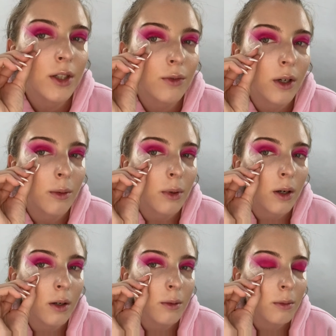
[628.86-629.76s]

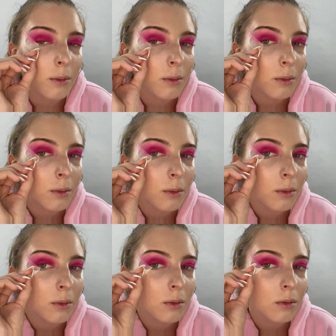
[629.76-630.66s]
Next, I'm just removing the
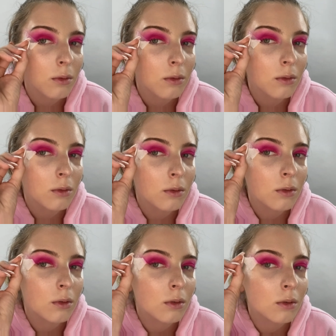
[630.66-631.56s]
tape from the eye,
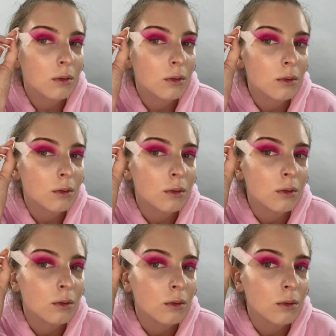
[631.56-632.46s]
and then
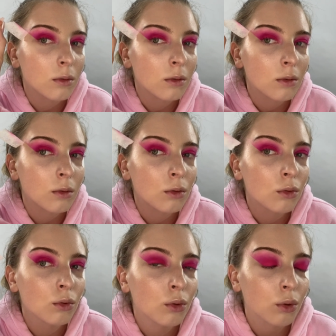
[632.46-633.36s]
I'm
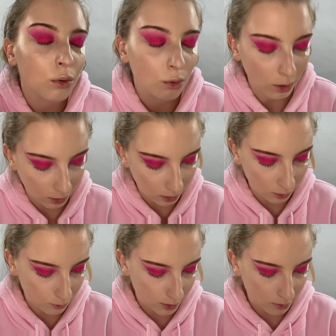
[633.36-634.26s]
eventually going to go in
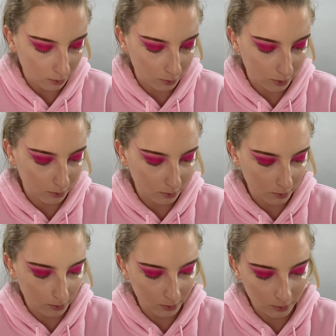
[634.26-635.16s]
with a concealer
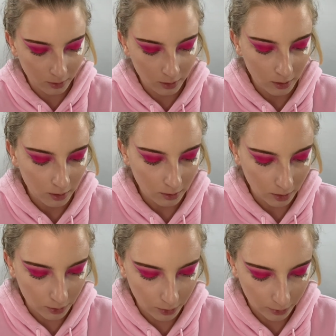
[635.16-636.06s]
to sharpen up the wing
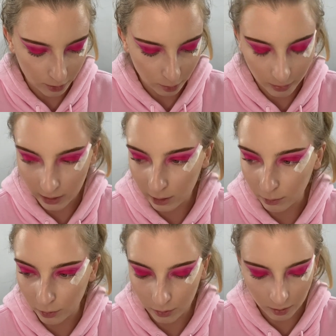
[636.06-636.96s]
even more
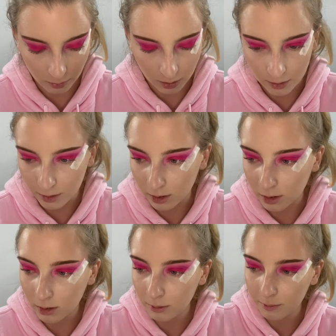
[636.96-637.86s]
and
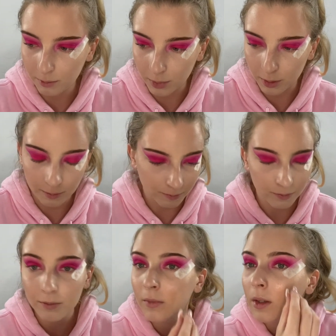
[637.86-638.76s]
fade out the
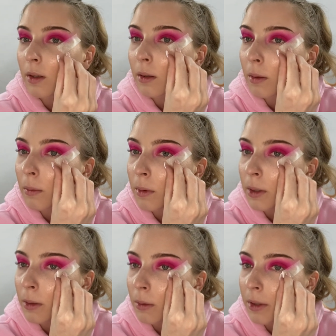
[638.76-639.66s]
concealer line a bit and
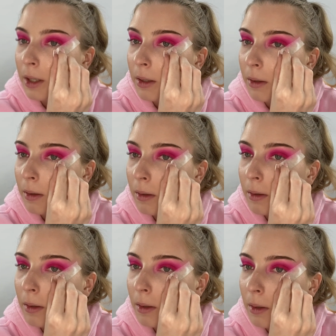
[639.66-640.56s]
replace the concealer
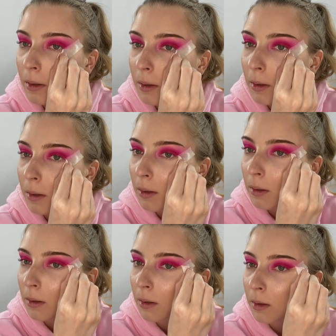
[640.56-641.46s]
that has
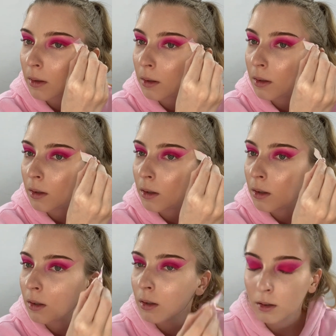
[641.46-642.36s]
been taken
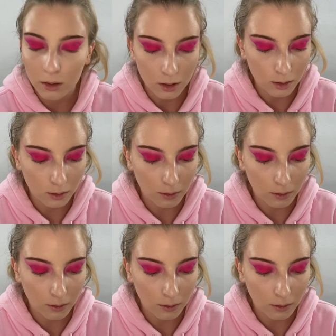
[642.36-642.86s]
off with the tape.